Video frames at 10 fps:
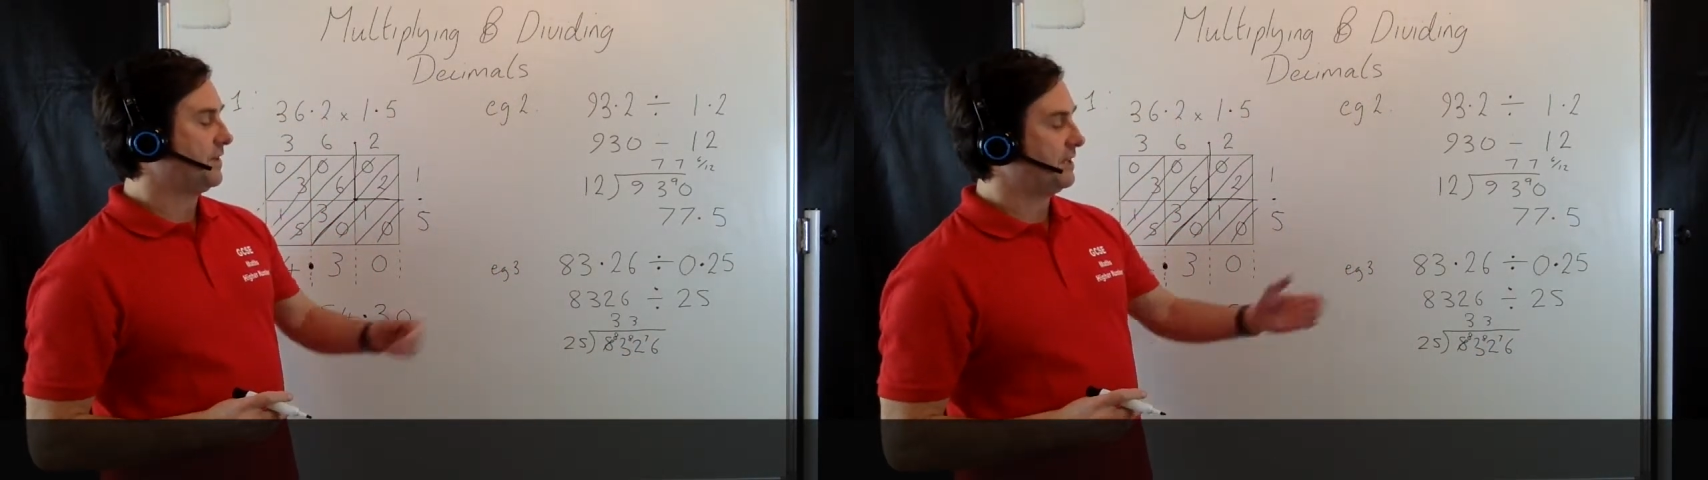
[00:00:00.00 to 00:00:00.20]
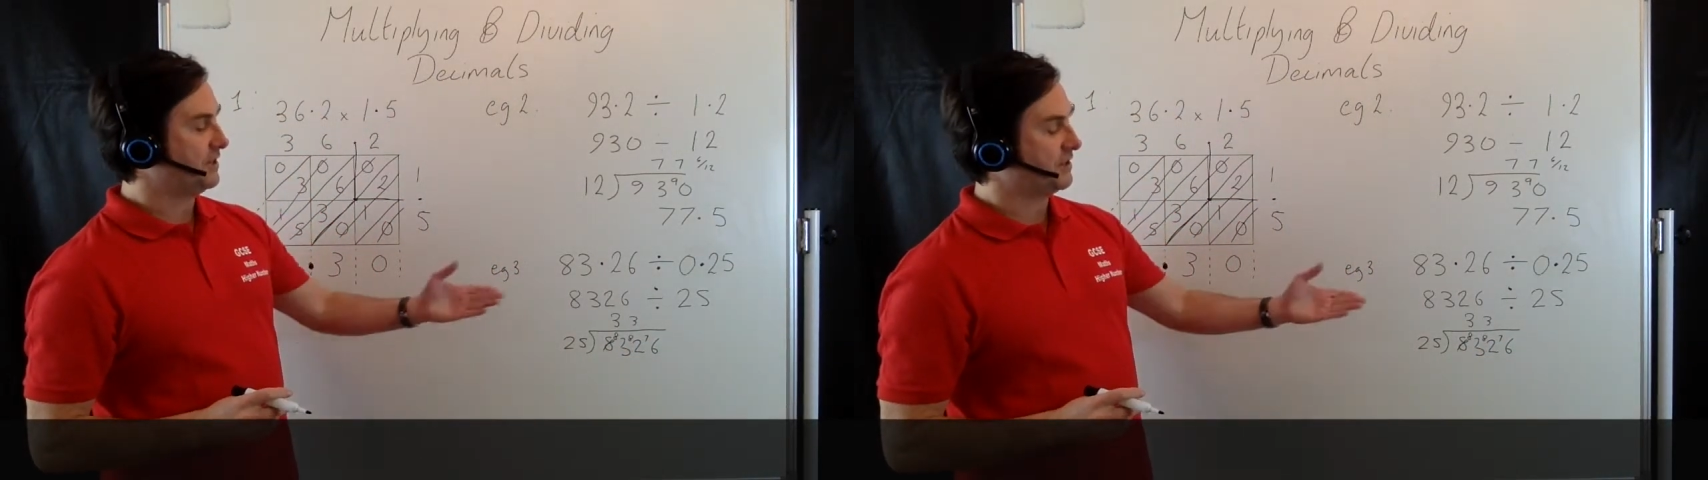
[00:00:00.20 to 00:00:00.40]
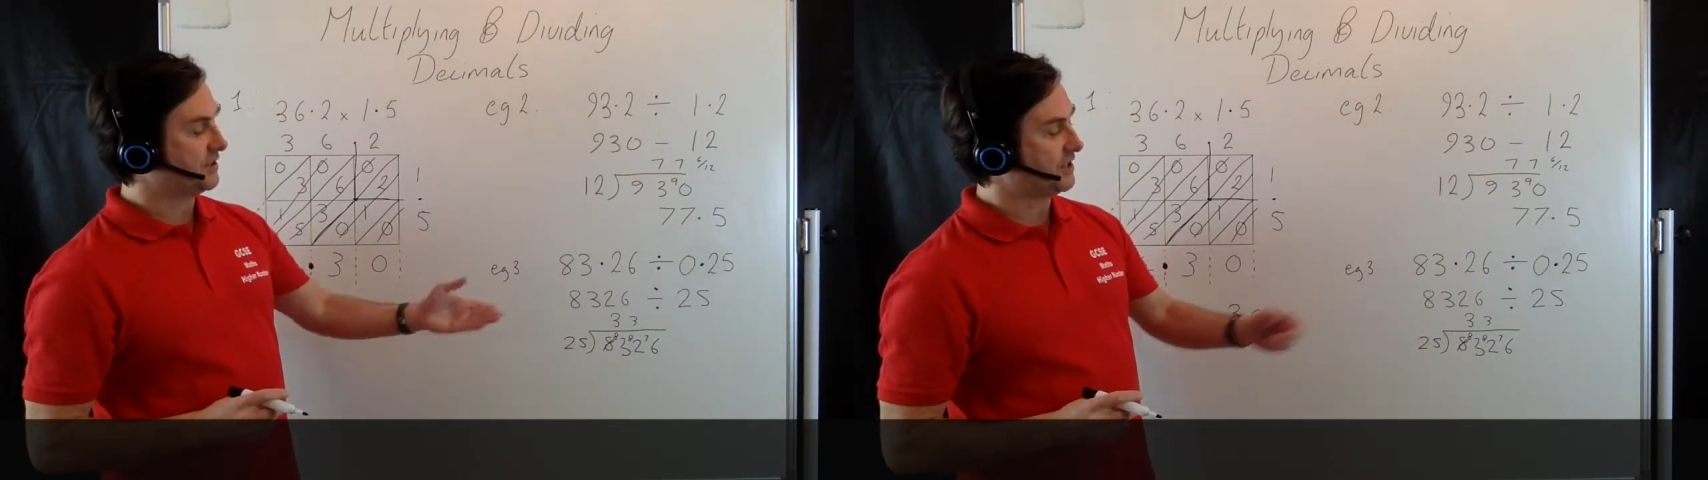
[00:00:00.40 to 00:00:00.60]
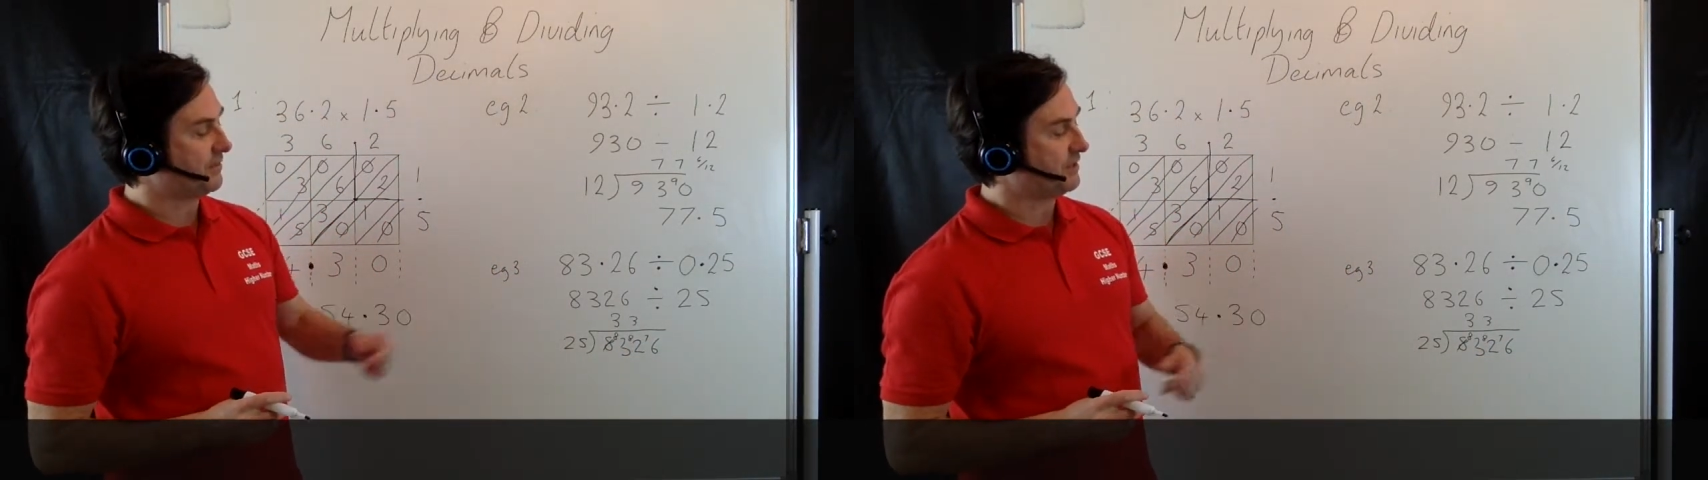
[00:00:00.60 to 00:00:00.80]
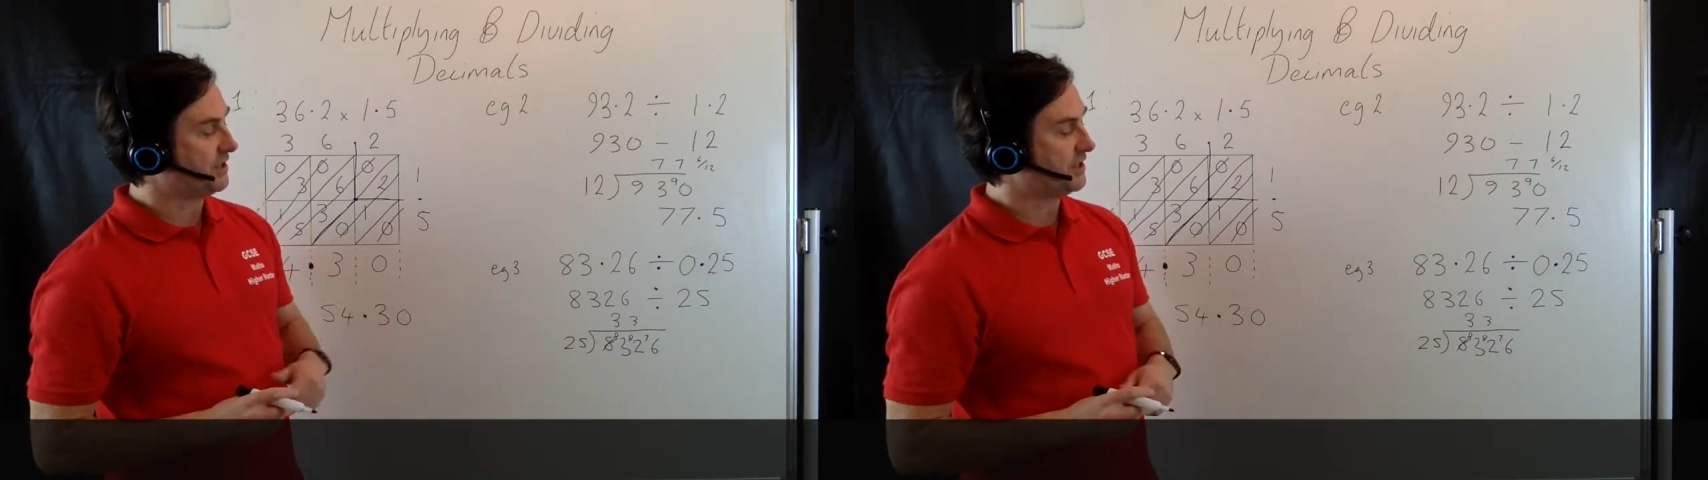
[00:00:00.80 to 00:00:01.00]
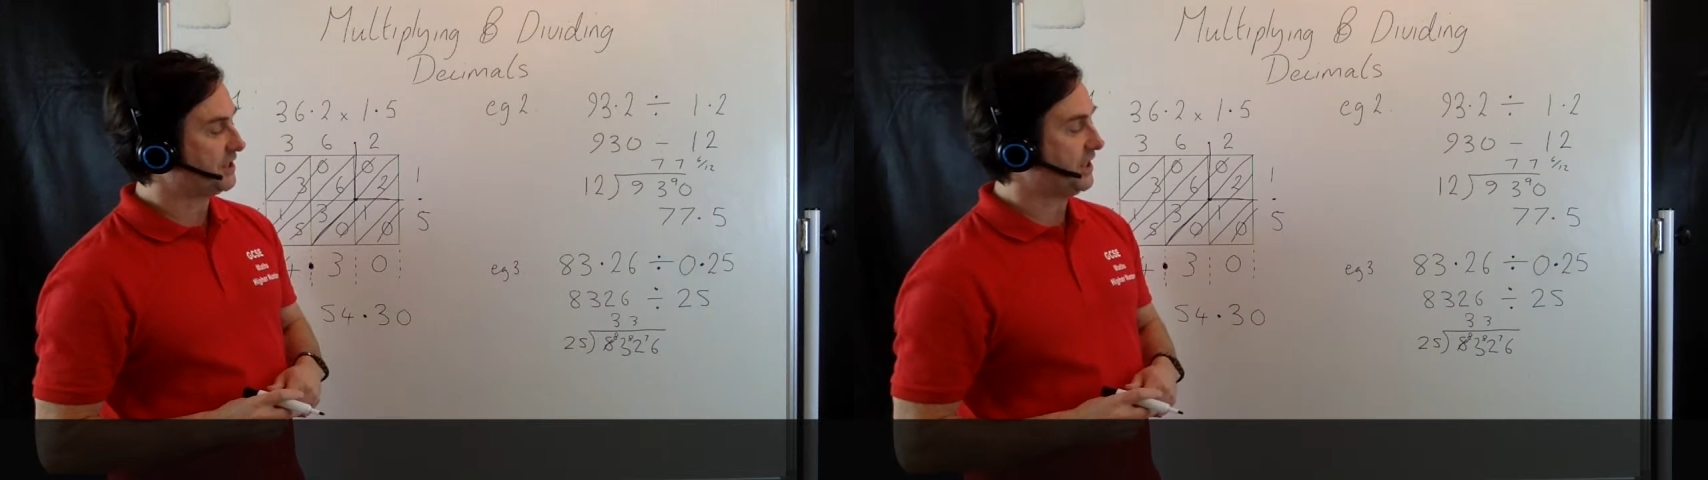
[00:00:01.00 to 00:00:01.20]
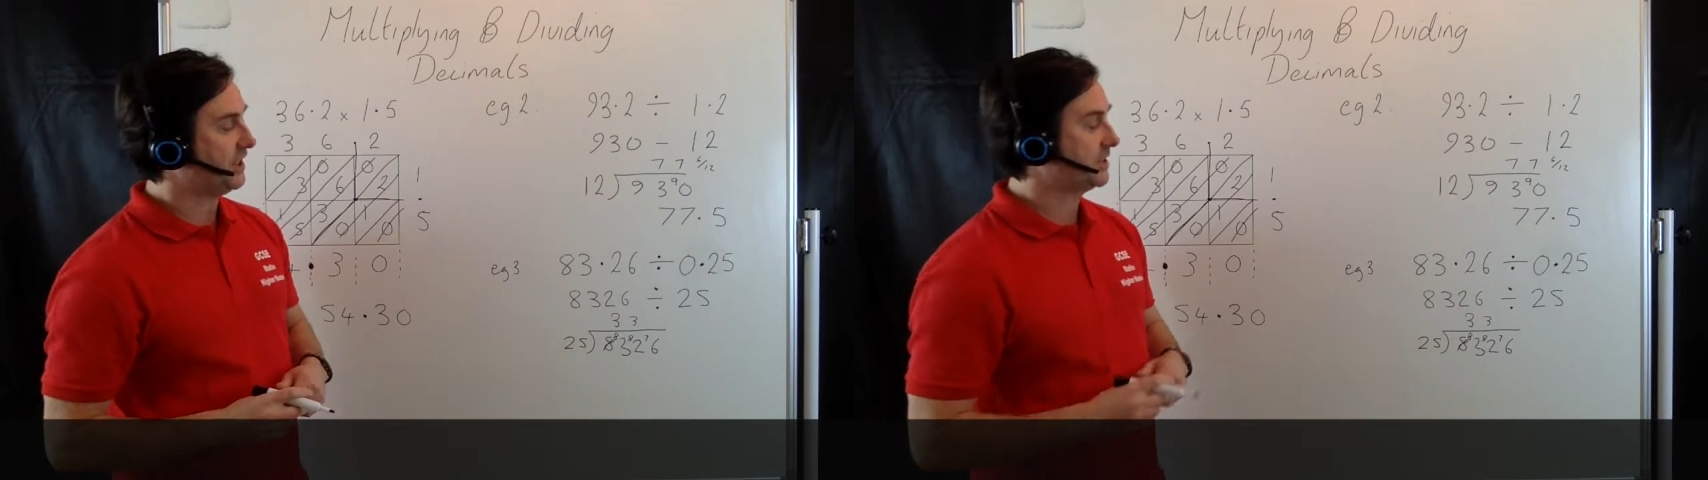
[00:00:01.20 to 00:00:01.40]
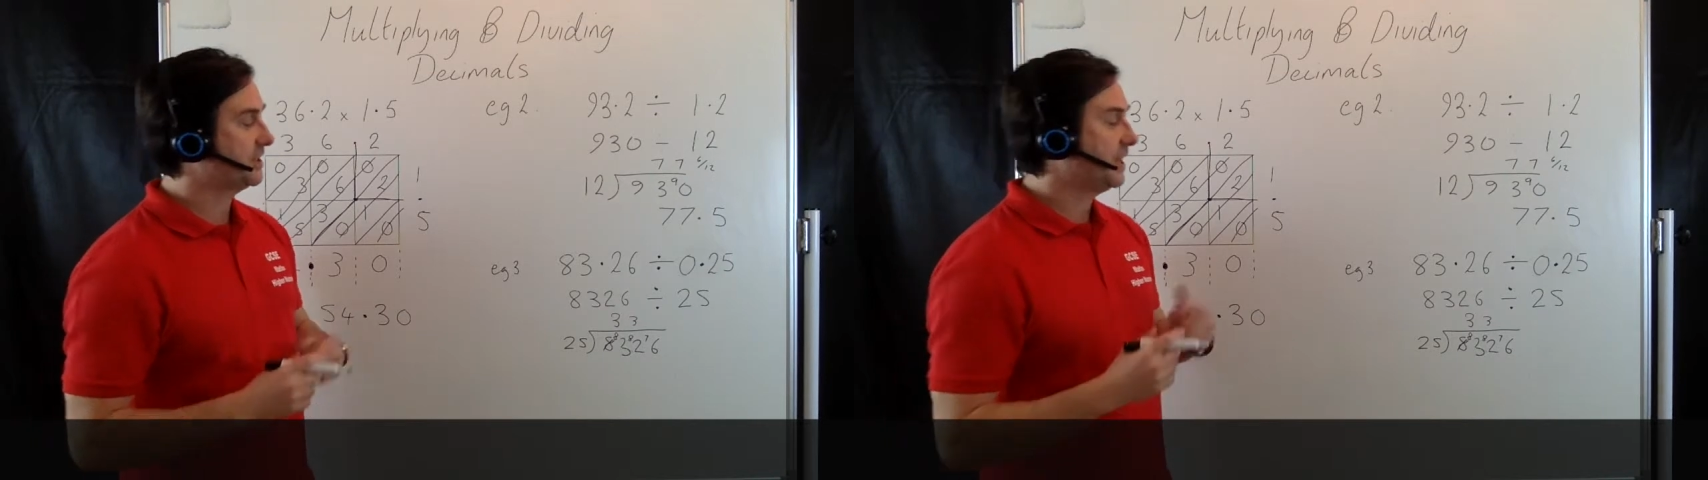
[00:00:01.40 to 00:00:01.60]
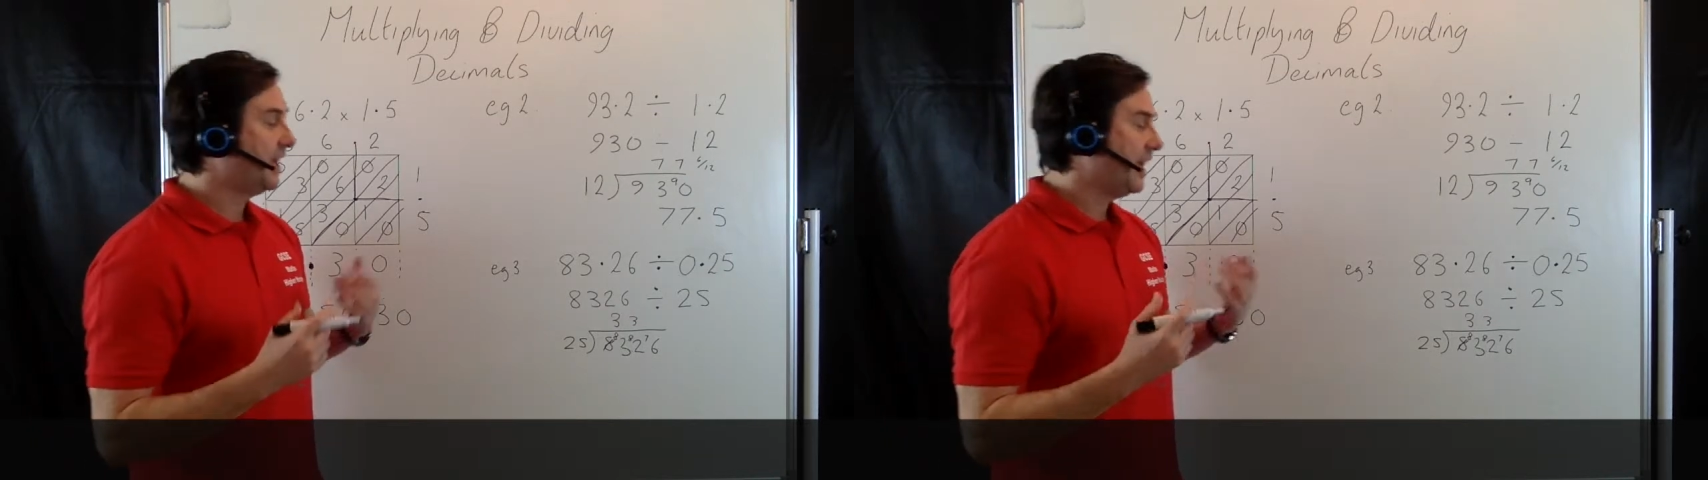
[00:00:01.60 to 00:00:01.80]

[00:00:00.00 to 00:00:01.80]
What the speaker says: into 76